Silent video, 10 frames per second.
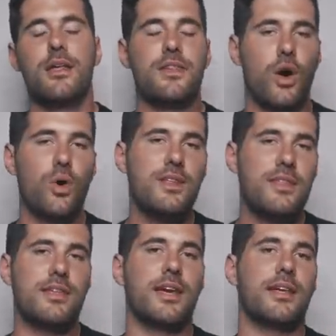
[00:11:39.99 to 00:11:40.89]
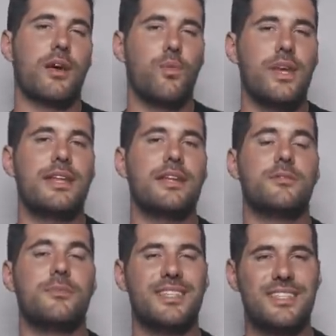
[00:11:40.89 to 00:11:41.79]
The only thing that we need
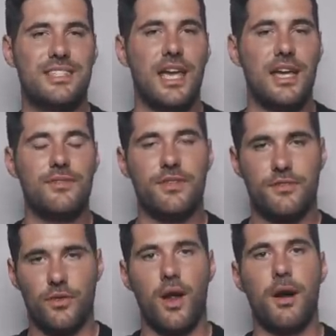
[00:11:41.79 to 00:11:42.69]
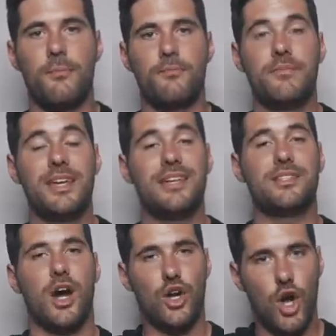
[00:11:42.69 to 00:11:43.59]
to be saved from
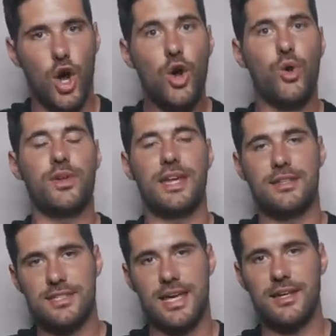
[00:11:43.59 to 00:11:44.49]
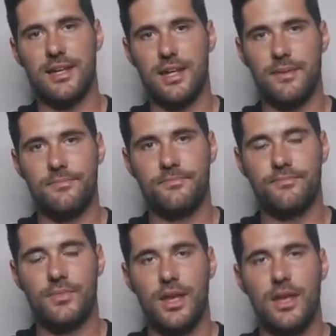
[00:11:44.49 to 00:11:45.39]
is our own insanity.
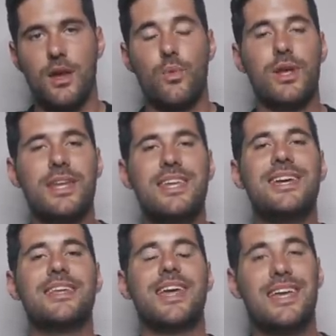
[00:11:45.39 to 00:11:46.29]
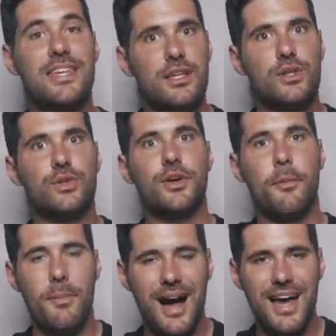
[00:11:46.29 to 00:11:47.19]
We need a healed
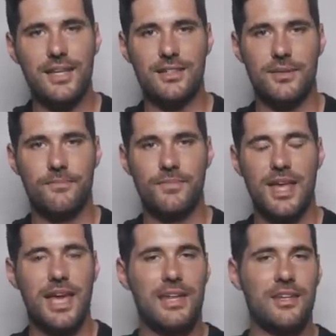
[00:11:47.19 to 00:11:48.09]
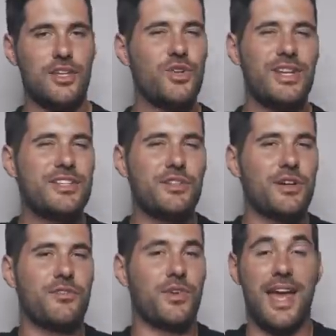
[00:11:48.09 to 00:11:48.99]
mind. And you don't need to
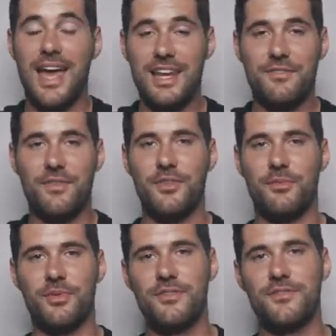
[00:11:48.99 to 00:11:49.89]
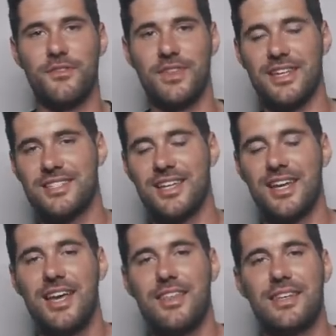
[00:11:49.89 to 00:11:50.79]
look for any further proof of this
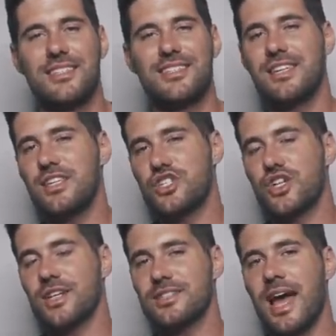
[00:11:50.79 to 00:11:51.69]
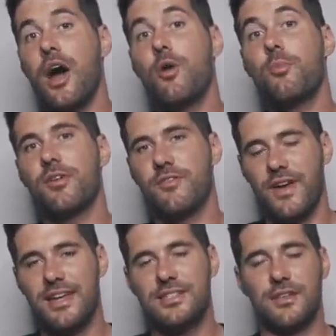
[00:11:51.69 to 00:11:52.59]
than to see just how
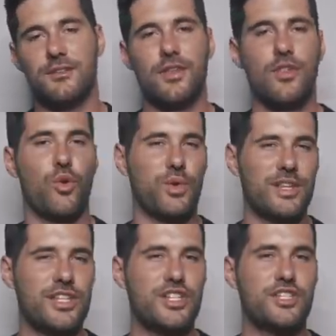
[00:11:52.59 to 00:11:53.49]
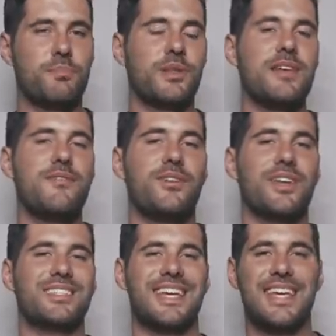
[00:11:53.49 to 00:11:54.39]
pervasive the religious belief
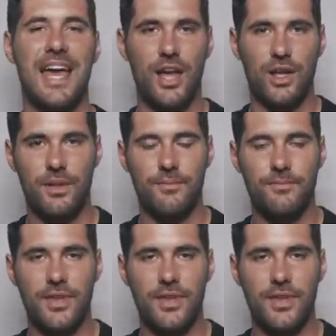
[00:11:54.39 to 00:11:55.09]
is in hell.